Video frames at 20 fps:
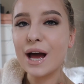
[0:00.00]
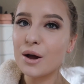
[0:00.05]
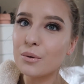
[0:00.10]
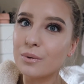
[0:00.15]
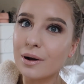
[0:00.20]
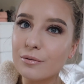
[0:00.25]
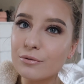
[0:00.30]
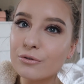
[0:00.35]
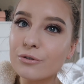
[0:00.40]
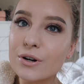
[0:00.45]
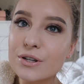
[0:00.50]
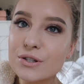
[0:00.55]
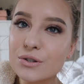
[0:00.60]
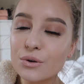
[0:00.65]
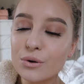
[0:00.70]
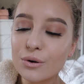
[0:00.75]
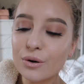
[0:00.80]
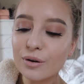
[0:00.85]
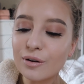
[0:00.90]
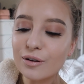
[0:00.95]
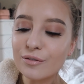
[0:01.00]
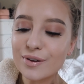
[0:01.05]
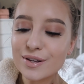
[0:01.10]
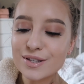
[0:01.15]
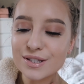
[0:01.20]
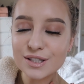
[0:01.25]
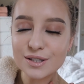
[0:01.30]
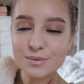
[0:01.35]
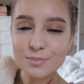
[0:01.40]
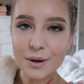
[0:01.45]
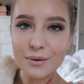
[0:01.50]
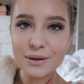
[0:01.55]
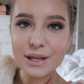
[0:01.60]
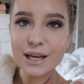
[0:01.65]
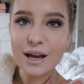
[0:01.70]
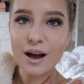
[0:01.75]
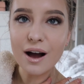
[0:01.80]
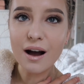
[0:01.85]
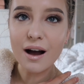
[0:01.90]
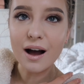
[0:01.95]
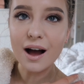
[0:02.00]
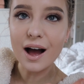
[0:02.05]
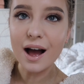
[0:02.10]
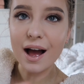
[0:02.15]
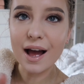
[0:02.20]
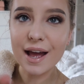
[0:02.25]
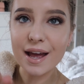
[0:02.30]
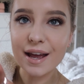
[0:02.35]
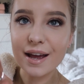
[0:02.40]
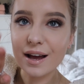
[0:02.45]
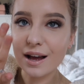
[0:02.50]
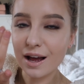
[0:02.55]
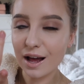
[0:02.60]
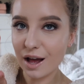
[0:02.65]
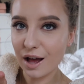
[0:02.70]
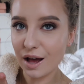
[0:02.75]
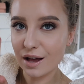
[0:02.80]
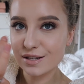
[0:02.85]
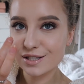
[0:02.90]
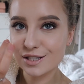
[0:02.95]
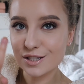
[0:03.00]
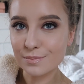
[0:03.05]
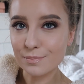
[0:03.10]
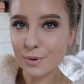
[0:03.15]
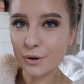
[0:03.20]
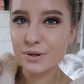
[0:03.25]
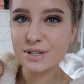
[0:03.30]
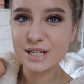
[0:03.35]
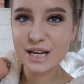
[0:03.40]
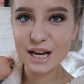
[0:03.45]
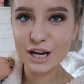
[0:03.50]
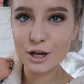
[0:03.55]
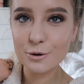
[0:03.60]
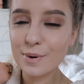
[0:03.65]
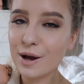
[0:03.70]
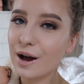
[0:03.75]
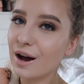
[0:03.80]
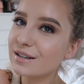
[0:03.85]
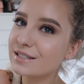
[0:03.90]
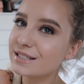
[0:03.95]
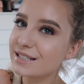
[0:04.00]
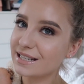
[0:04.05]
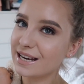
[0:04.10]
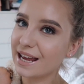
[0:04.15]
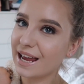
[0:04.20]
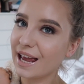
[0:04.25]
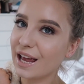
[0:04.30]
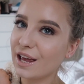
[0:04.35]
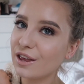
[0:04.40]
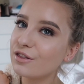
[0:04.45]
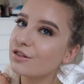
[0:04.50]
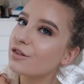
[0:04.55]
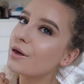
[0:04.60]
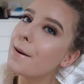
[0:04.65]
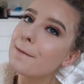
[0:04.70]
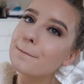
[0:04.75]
I went for a sort of smoky eye, uh, smoked it a little bit underneath.